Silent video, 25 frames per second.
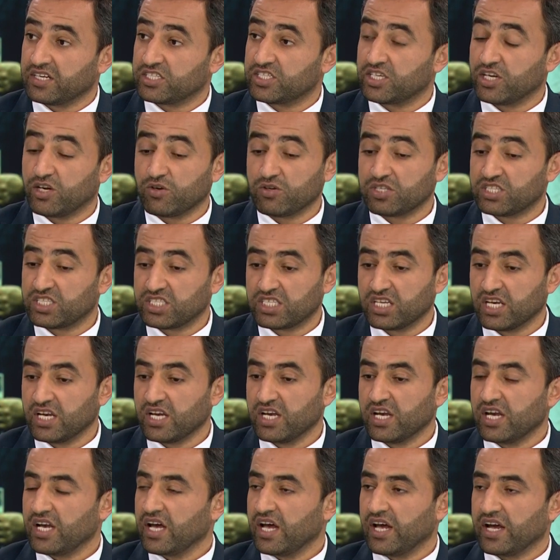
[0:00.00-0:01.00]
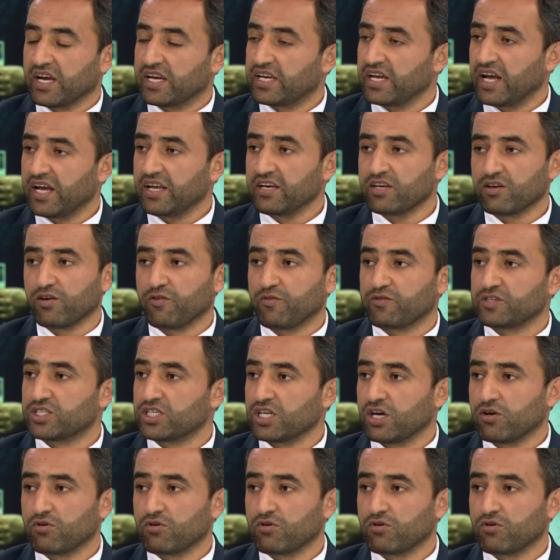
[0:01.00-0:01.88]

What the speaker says: So it's a kind of so